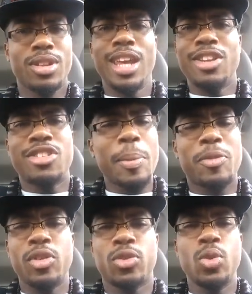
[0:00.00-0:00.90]
The
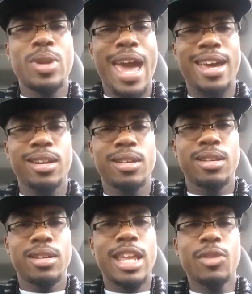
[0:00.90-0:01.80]
Egyptians knew that.
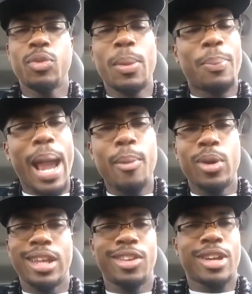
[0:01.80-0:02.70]
That's where the
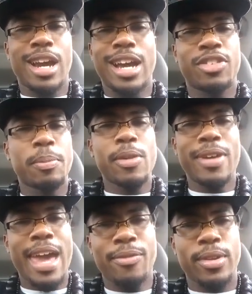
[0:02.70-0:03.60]
Bible gets its concept
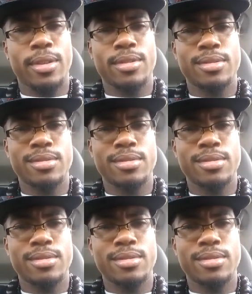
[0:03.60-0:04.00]
of heaven.